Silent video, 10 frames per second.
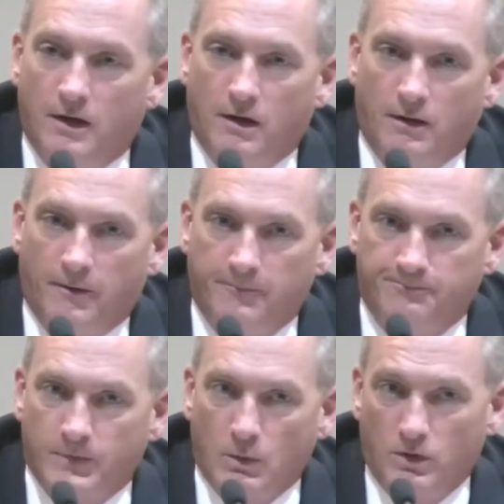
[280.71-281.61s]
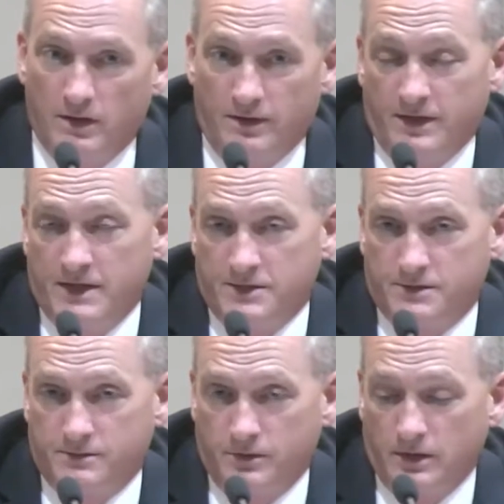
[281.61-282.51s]
Um, one of the
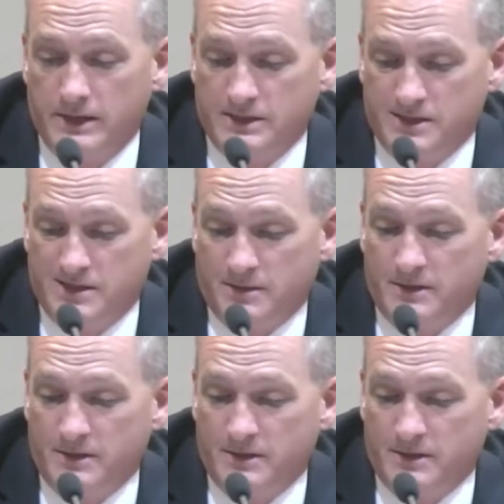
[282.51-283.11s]
things really is this,